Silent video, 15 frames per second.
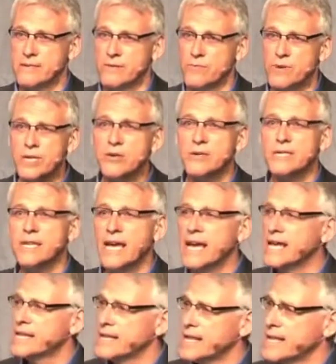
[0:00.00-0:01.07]
We couldn't
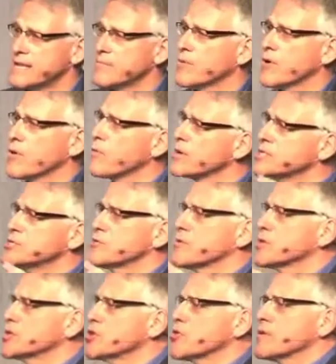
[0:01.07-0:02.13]
hate it anymore. What you
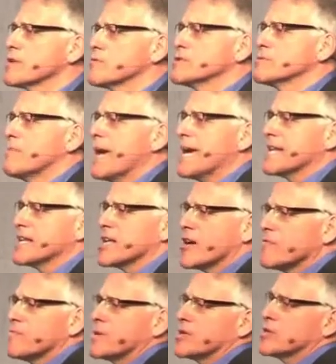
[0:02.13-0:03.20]
were doing was bad
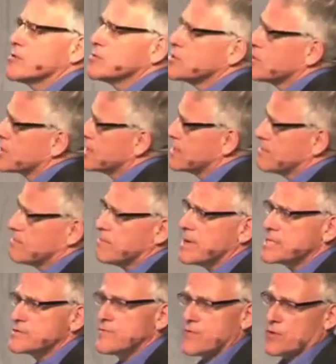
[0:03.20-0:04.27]
enough, but you took it
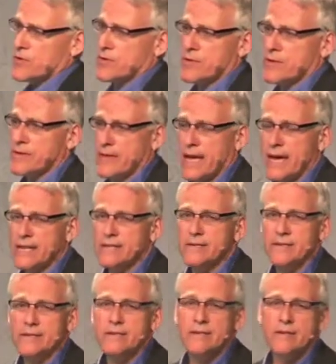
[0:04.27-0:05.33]
much further than that.
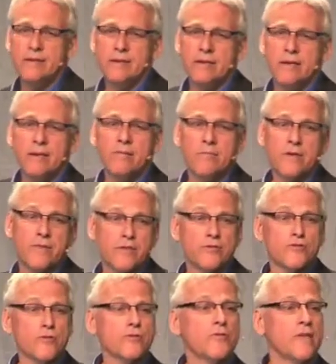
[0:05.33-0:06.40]
But the
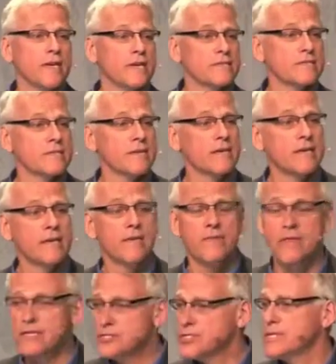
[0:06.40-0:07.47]
truth is,
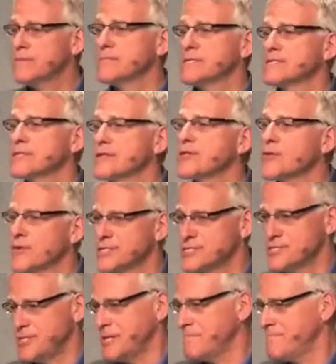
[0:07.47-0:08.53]
the gym is the Lord's
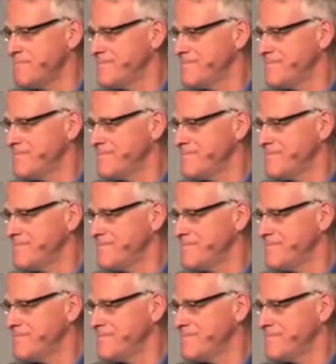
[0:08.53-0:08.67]
gym.